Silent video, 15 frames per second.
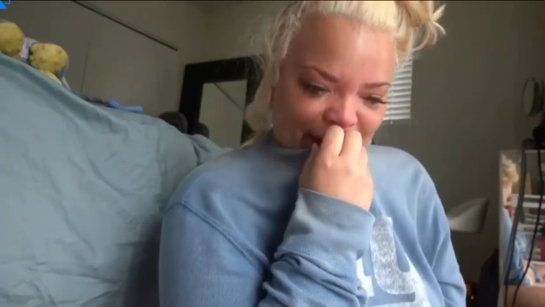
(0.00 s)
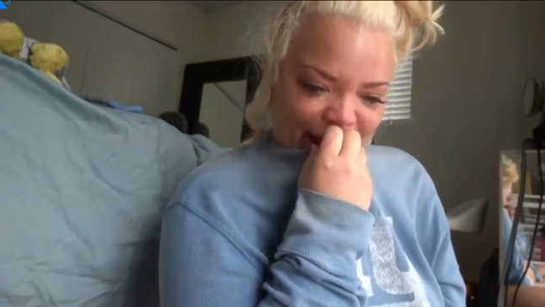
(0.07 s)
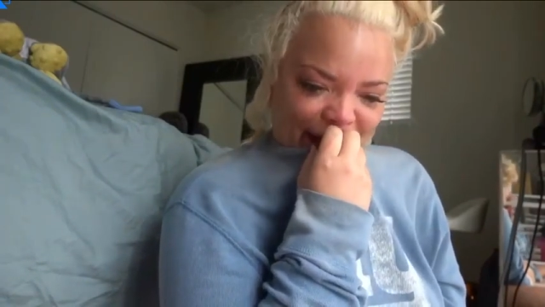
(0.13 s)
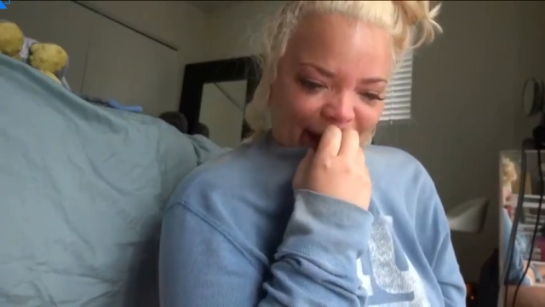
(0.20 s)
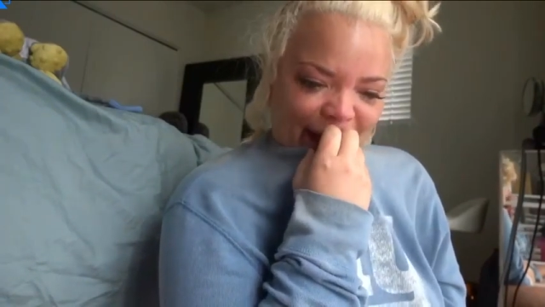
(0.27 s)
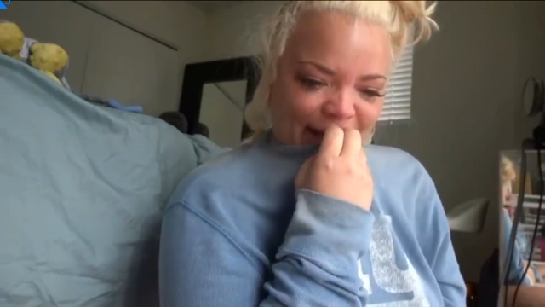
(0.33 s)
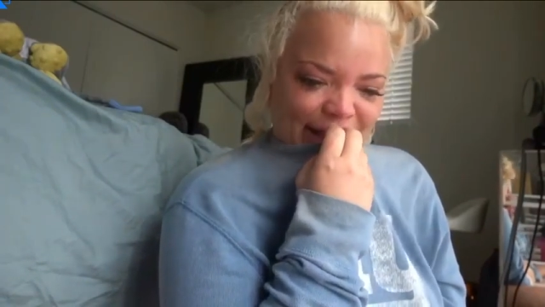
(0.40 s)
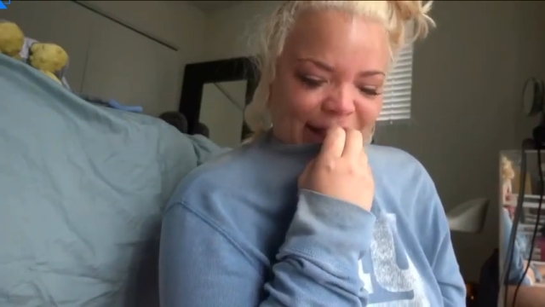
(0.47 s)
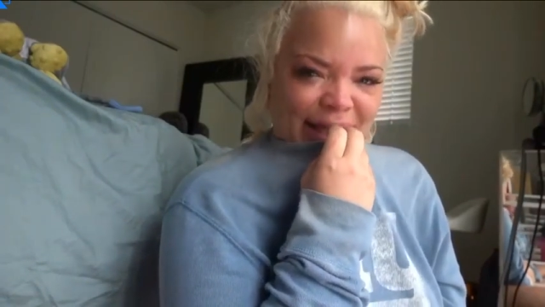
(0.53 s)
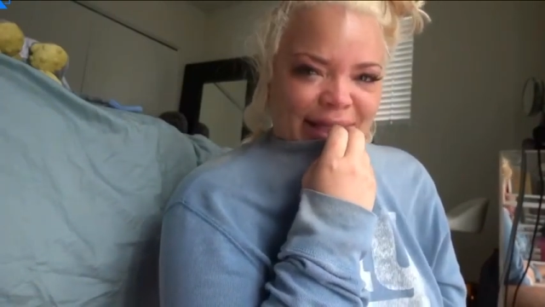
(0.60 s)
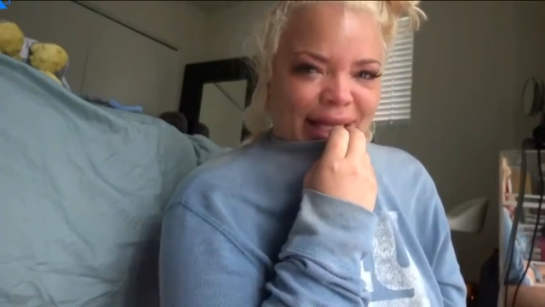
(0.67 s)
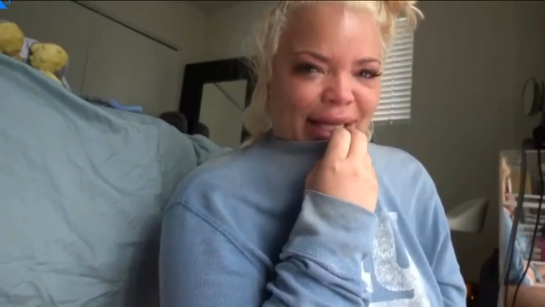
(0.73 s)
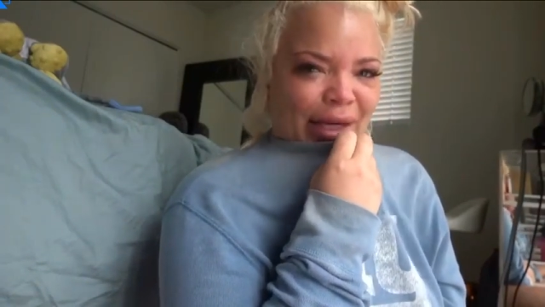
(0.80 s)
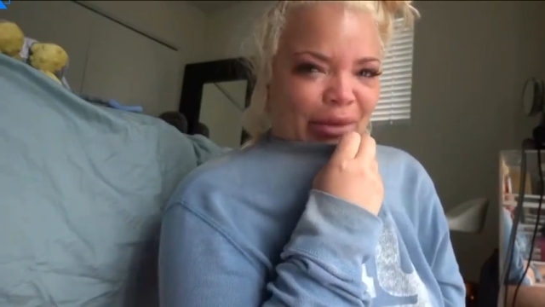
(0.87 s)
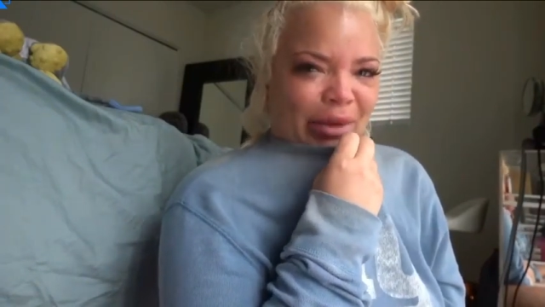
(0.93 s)
and asking
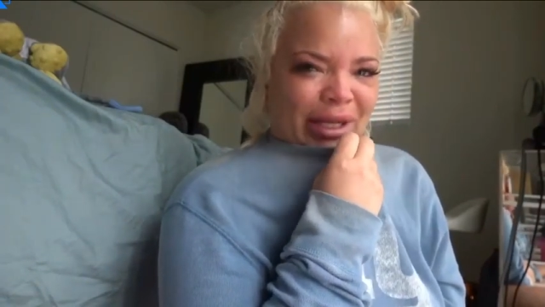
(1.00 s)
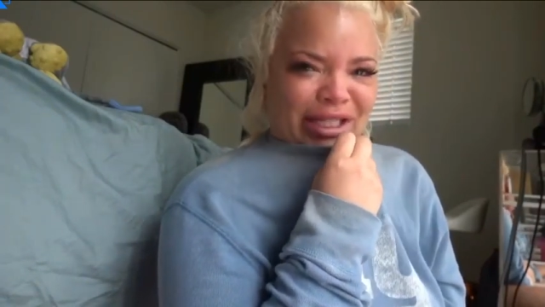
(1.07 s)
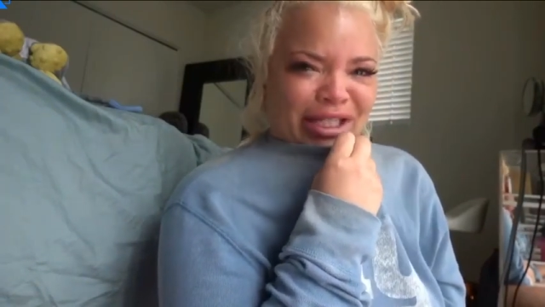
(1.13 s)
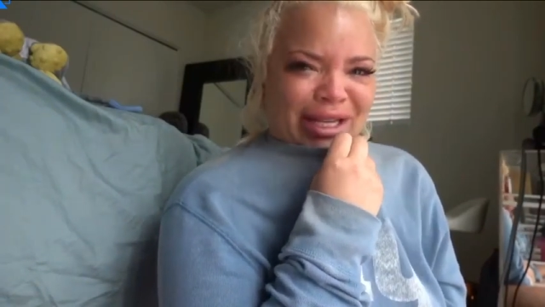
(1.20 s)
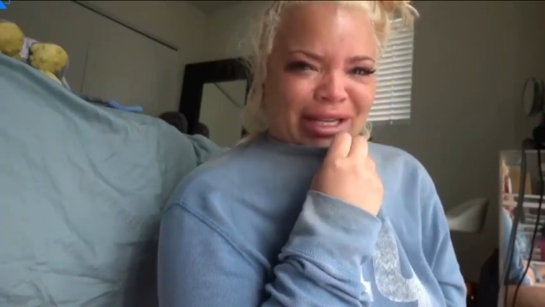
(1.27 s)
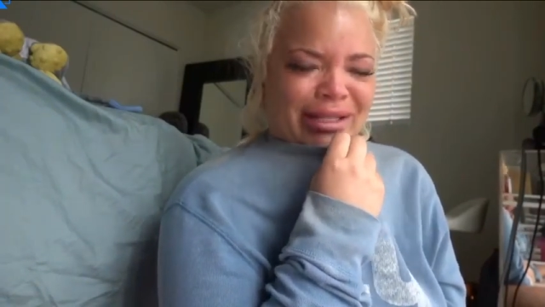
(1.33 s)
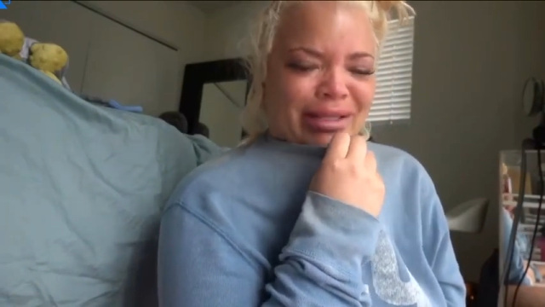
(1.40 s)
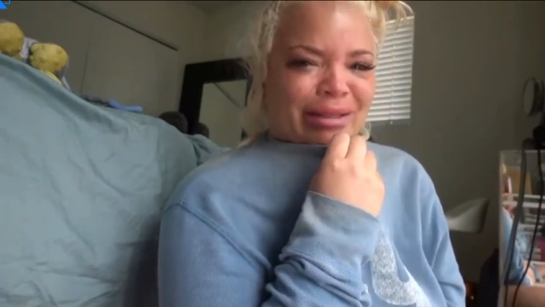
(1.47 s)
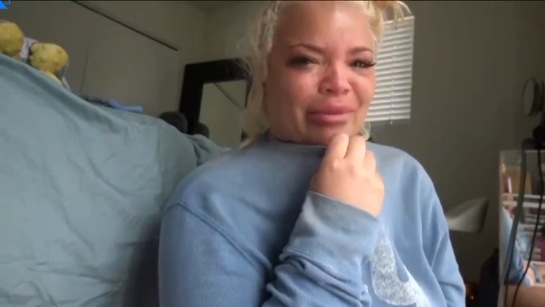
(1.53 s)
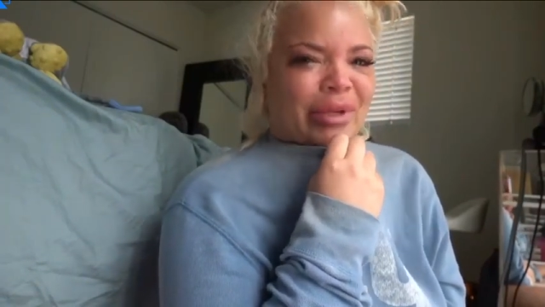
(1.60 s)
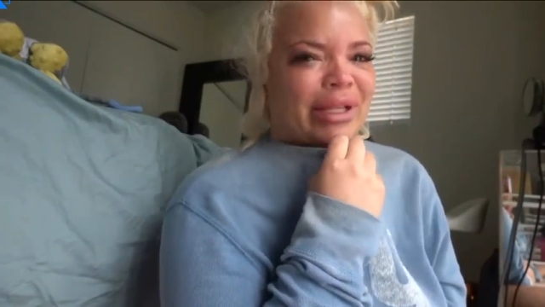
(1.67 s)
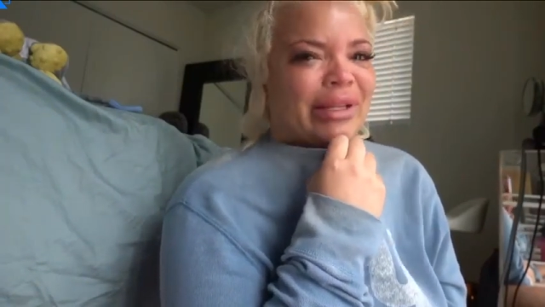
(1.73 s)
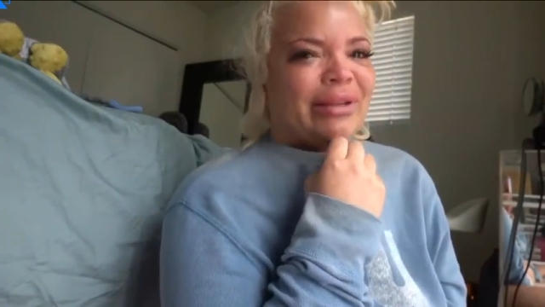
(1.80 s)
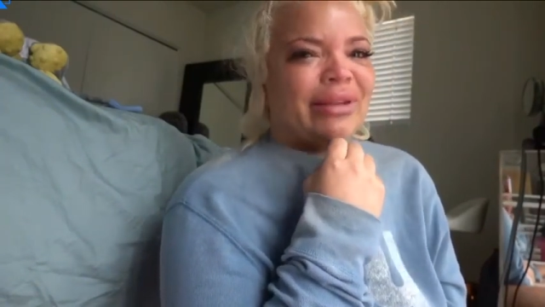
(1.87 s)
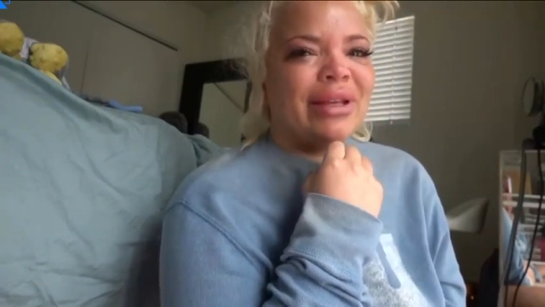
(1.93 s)
Tana what
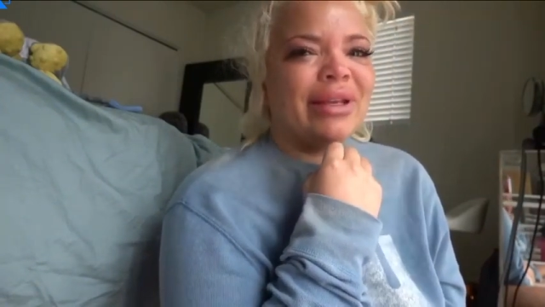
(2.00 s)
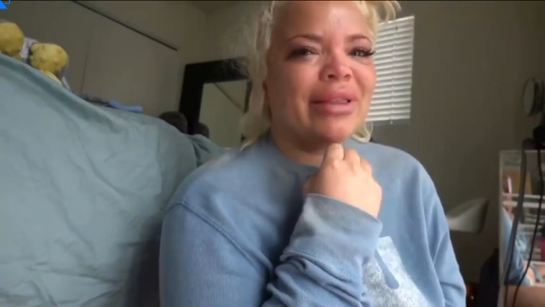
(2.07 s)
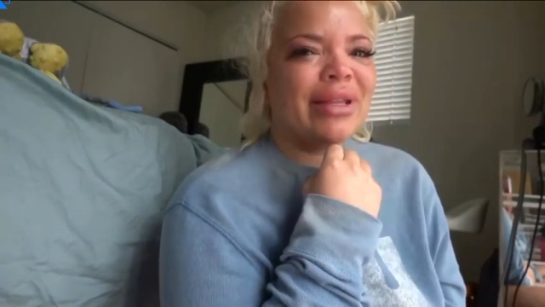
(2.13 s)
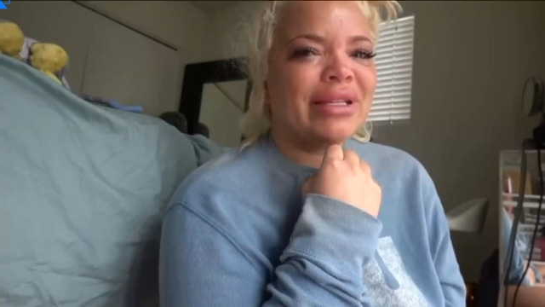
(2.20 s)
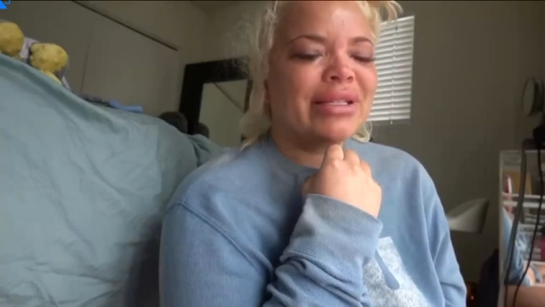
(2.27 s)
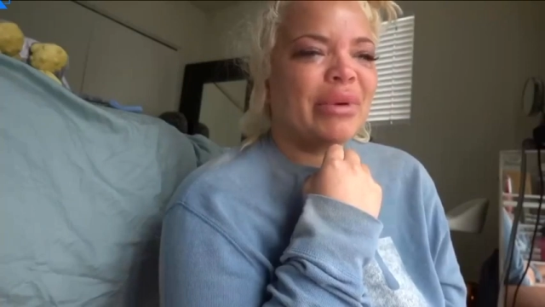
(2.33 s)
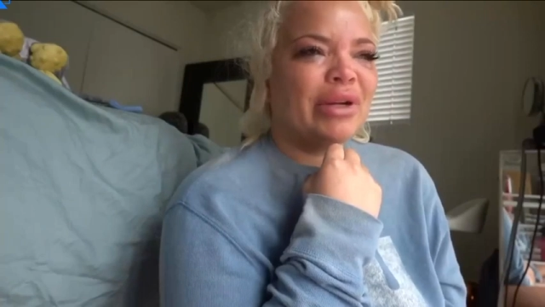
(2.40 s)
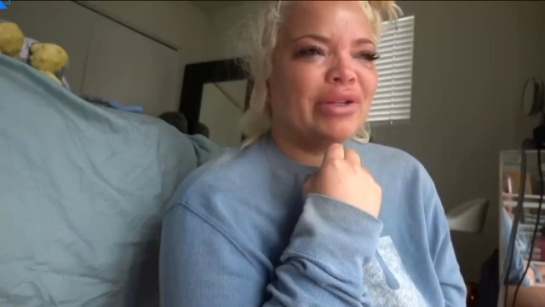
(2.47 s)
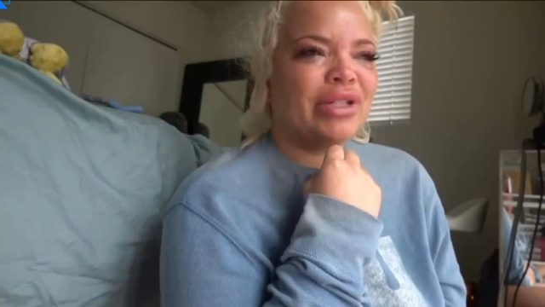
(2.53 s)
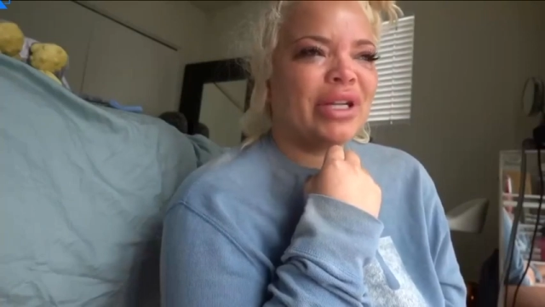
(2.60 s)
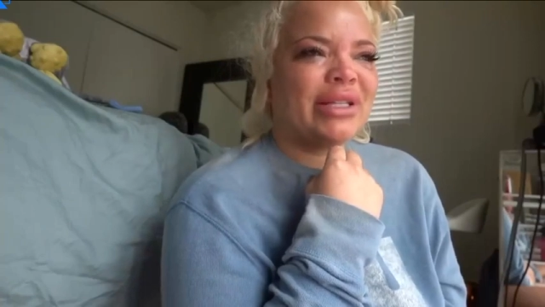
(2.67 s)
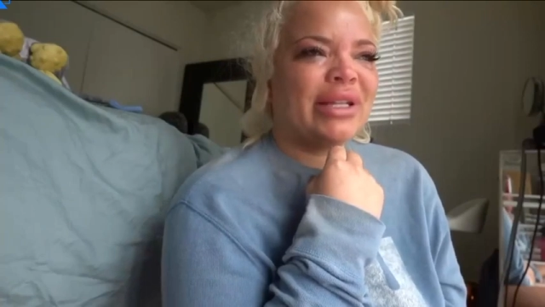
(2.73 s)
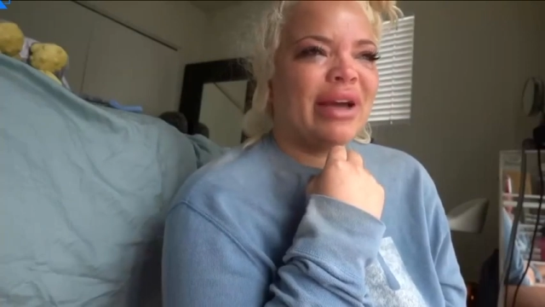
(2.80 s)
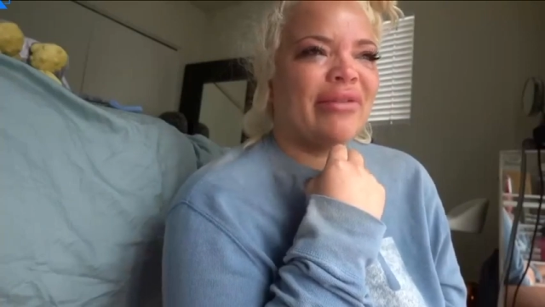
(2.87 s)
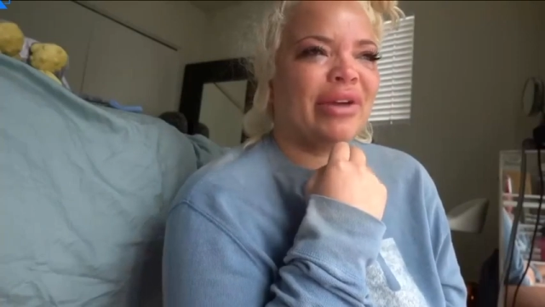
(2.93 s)
he thinks about
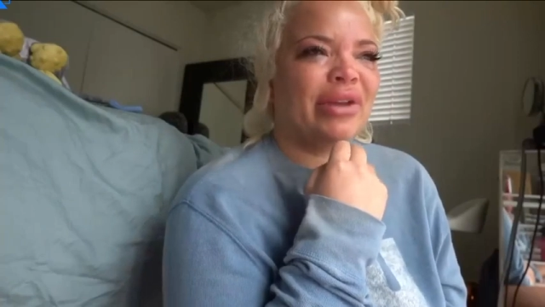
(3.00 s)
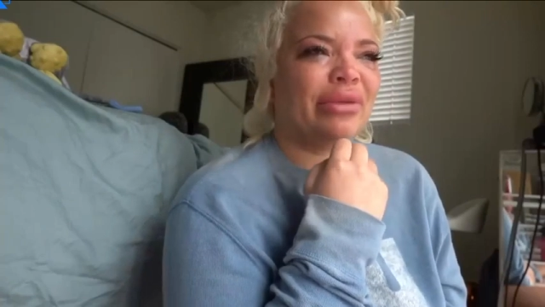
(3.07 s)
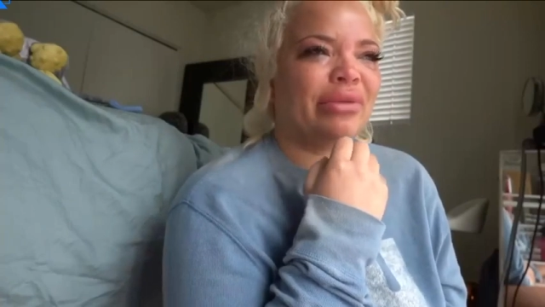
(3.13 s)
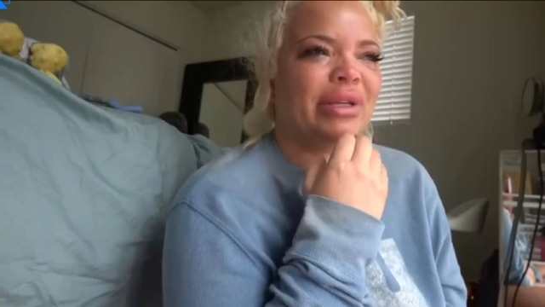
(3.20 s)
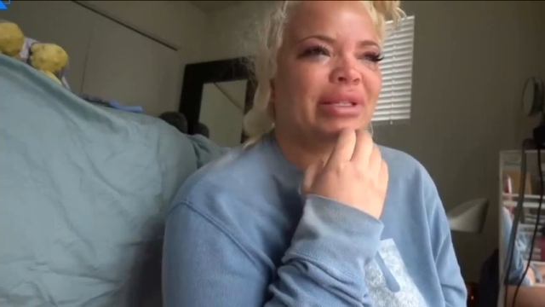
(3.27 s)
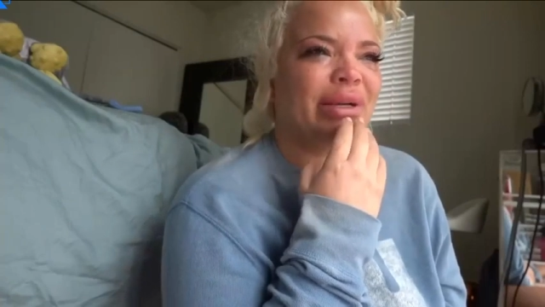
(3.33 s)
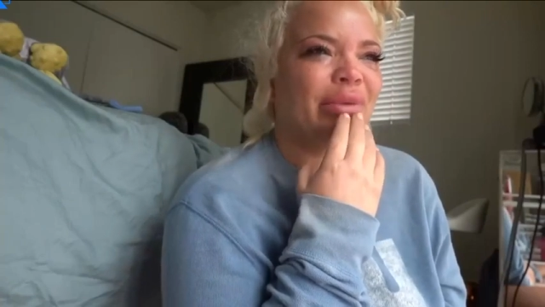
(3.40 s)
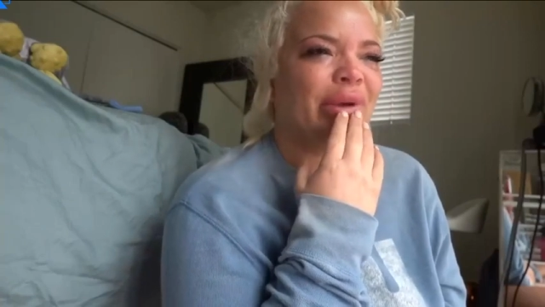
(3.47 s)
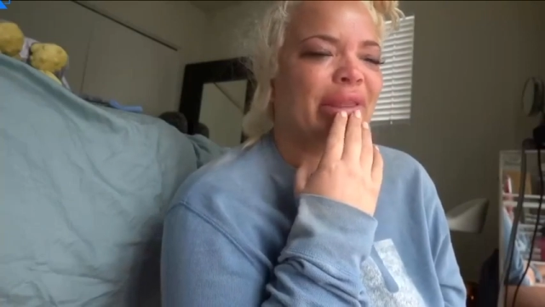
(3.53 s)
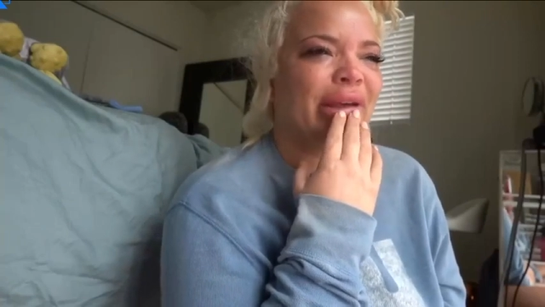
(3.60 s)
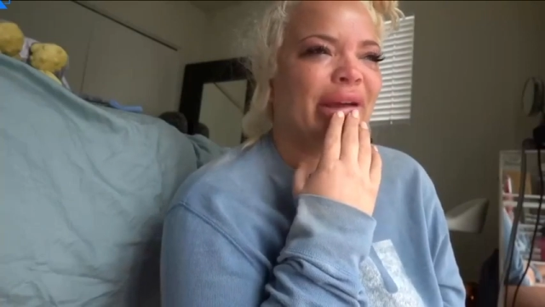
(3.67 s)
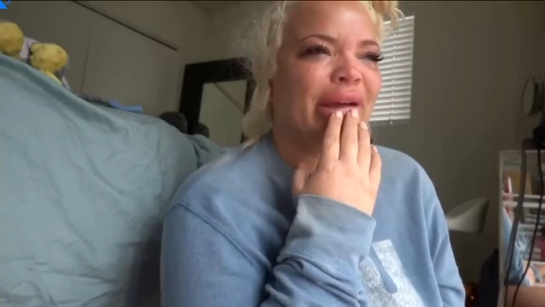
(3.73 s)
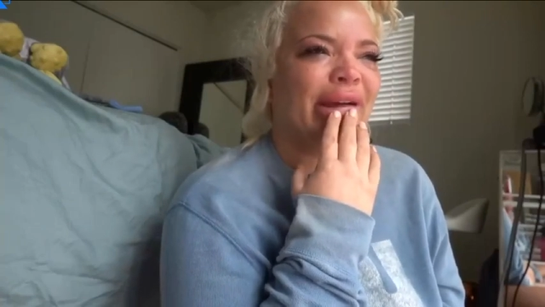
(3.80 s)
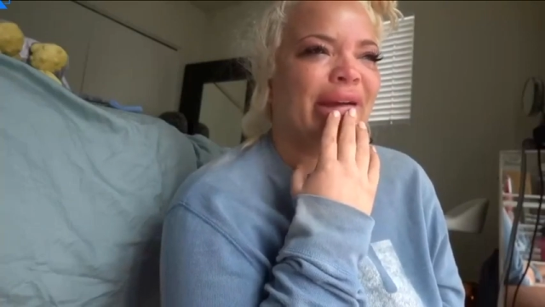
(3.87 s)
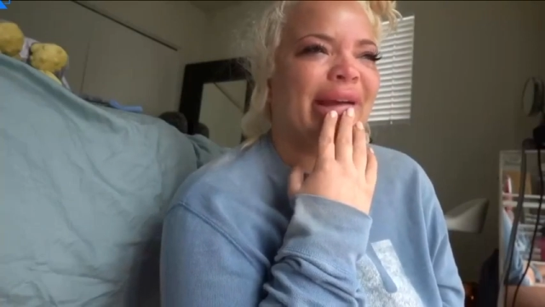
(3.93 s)
Jason having a threesome with
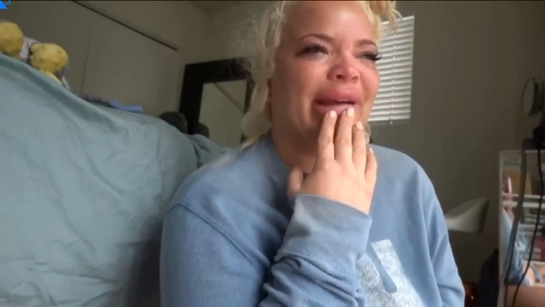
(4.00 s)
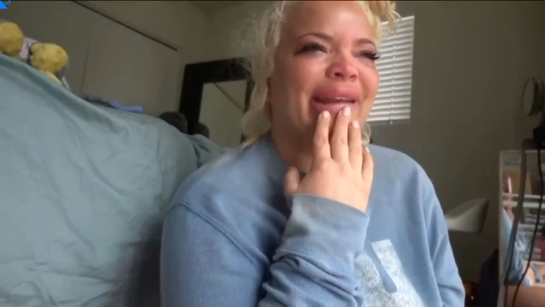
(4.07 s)
her,